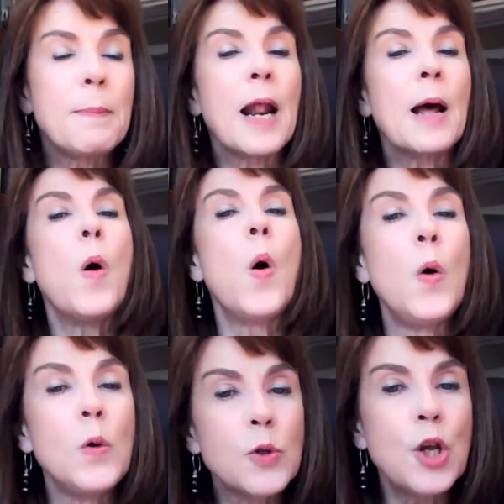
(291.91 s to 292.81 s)
but I'm
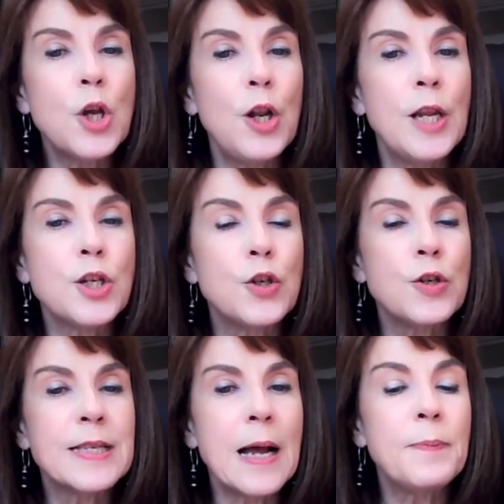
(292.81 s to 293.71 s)
also allergic
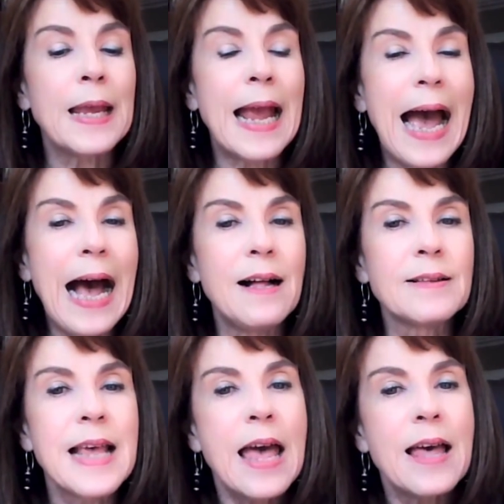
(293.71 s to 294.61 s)
to something
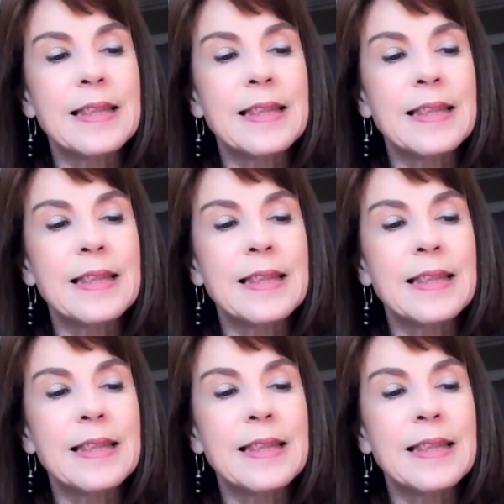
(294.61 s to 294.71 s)
else